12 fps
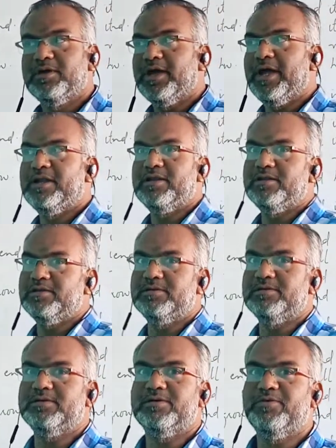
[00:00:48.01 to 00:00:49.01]
and
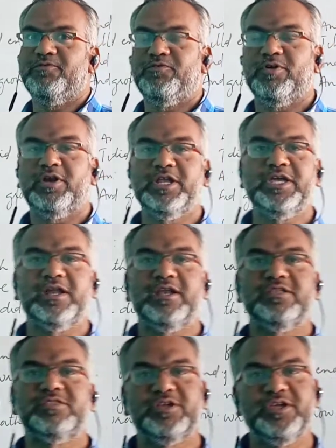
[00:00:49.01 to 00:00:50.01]
for
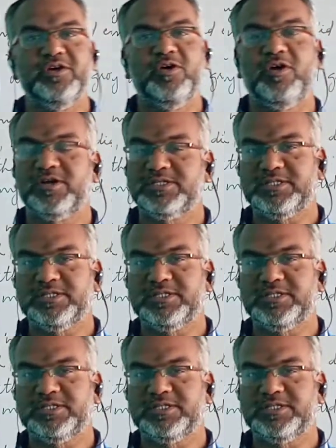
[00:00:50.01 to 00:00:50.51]
nearly 3 or